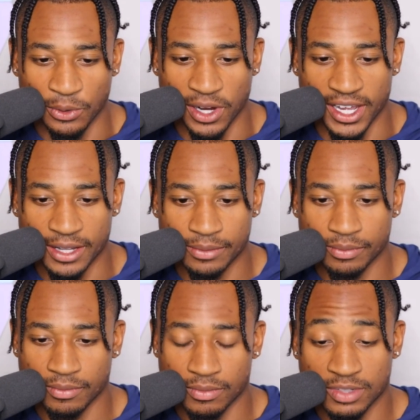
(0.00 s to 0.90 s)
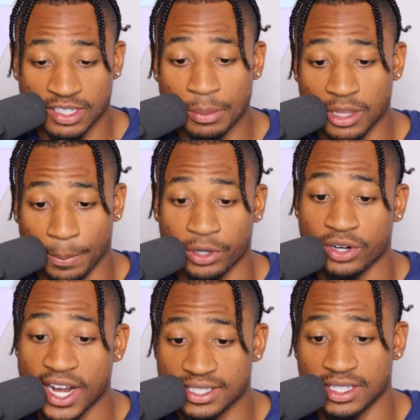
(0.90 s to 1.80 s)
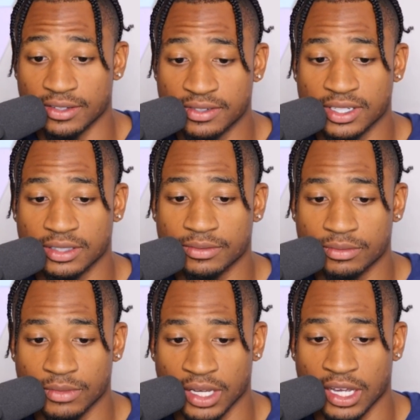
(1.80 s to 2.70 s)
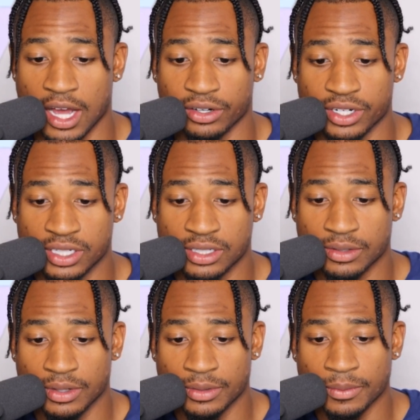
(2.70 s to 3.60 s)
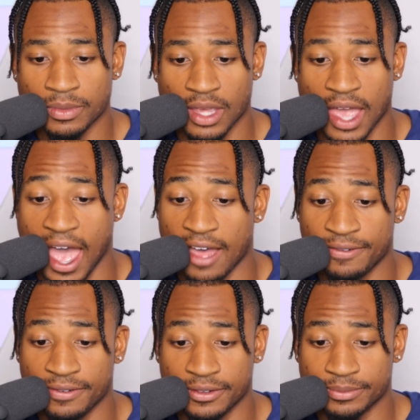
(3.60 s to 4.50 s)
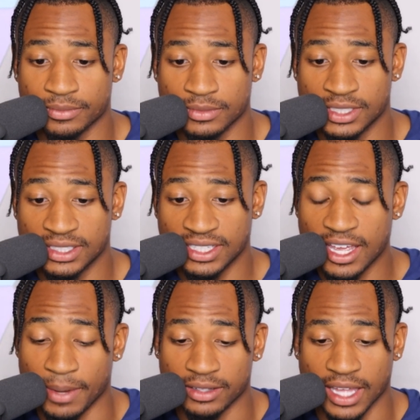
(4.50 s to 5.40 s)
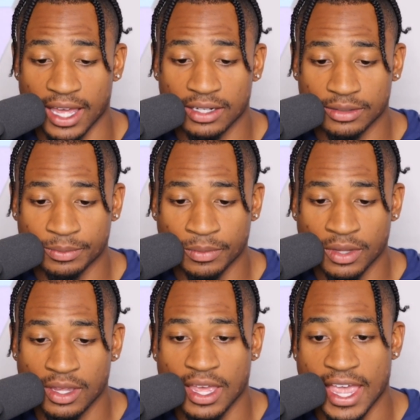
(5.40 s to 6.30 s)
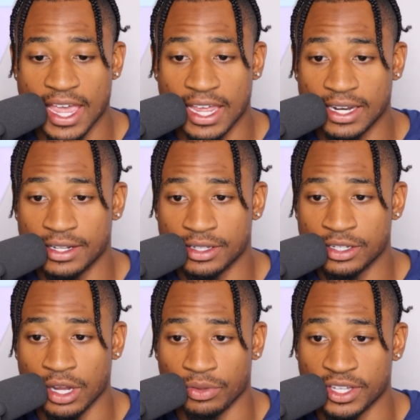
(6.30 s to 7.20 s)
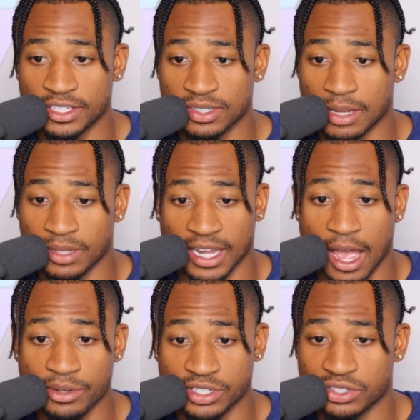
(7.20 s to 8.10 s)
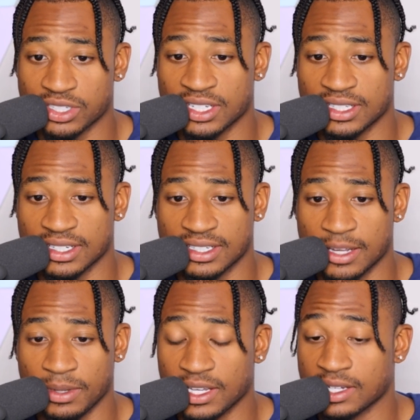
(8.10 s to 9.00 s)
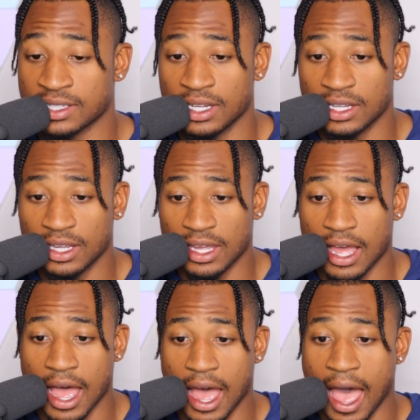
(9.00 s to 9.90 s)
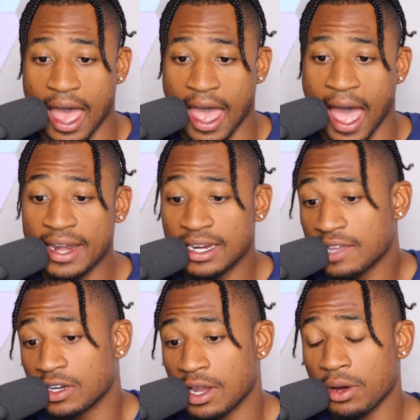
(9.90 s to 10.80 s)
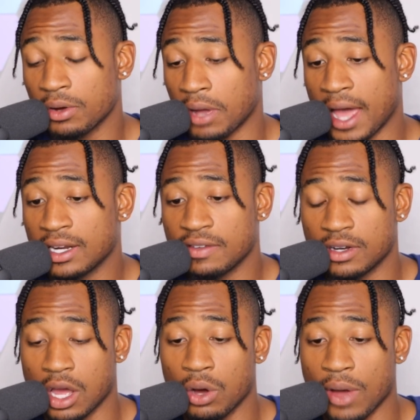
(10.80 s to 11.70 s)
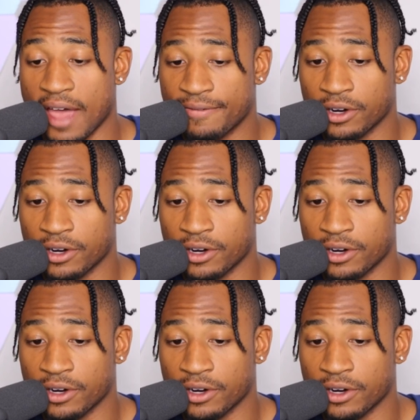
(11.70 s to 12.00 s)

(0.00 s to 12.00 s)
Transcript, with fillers: what some of the progressives in Congress have to say about that. And, you know, this was something I was interested to see because I didn't even know I didn't even know at